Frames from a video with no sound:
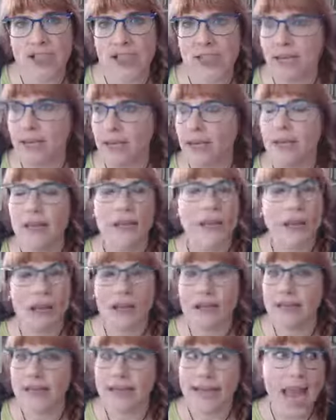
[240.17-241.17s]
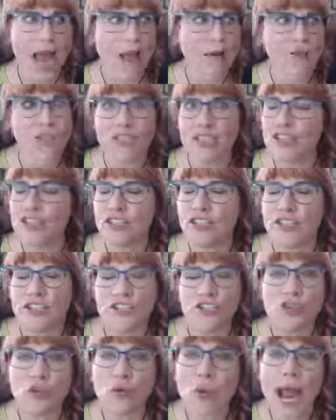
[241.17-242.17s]
that now
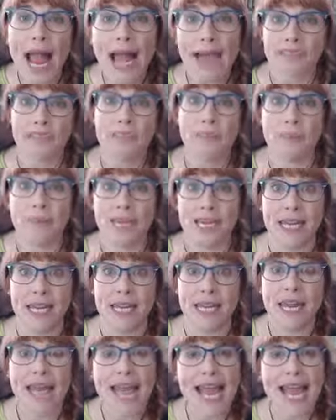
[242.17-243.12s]
distracts me,